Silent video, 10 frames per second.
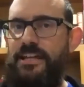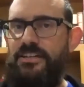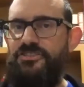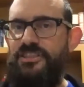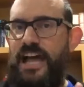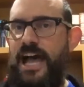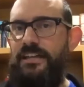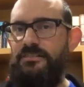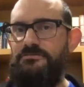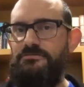is not
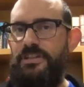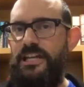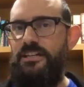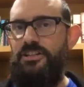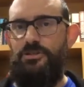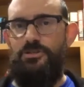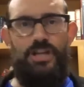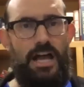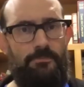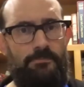related to your
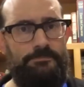job.